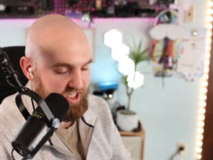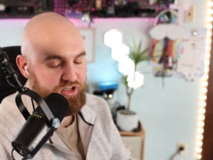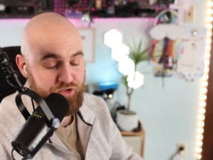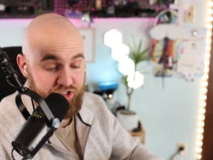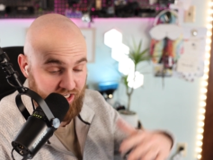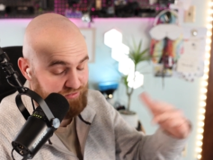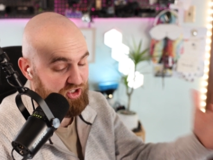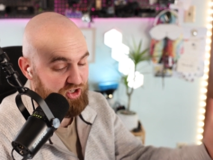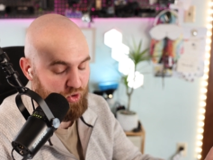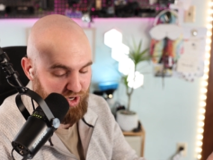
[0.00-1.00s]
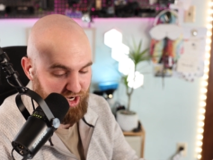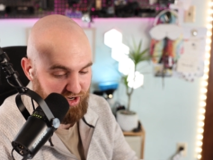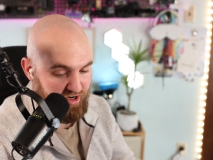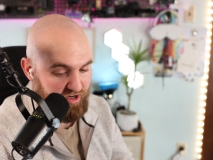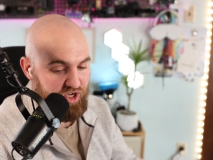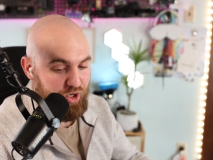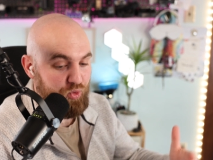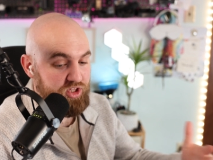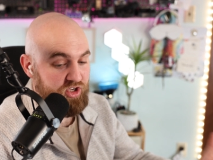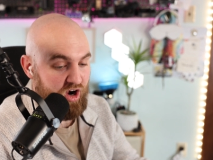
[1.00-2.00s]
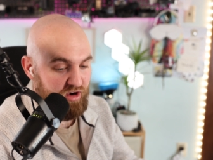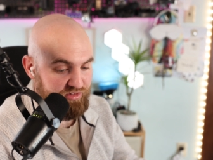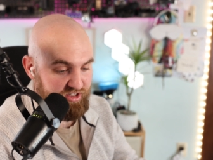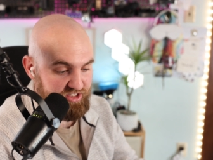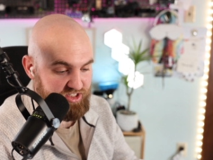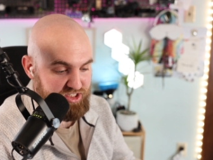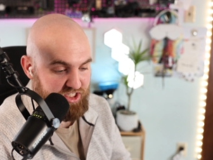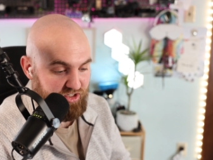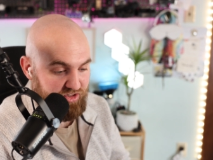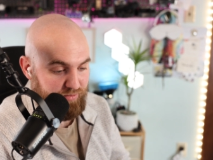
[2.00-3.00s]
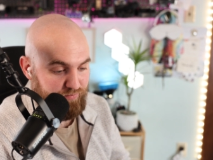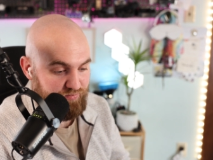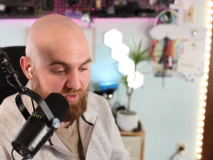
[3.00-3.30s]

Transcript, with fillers: You just have to go in with confidence and tell them,